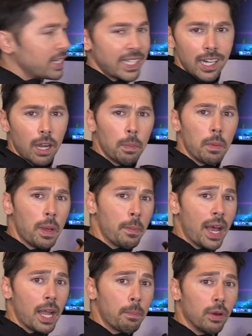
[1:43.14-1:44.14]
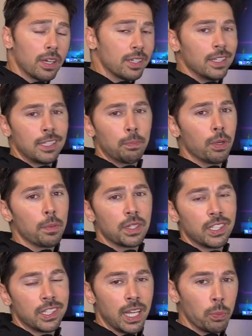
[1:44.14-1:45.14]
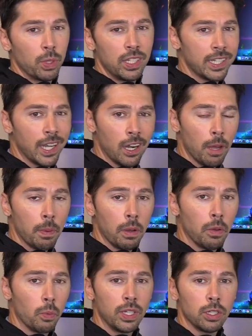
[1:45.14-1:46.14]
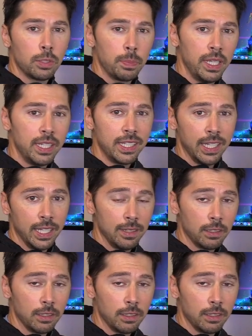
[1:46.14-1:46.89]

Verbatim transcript: I set it up on my MacBook is pretty much the same way you set it up on a Windows PC